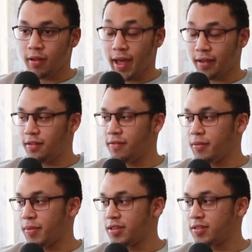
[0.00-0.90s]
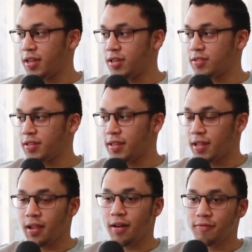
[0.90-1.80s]
active imagination and
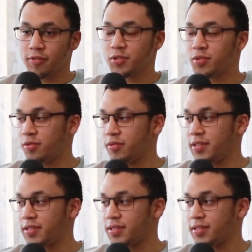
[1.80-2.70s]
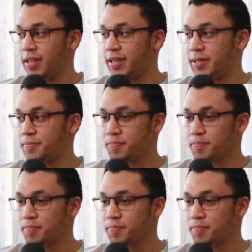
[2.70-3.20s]
the love for stories, they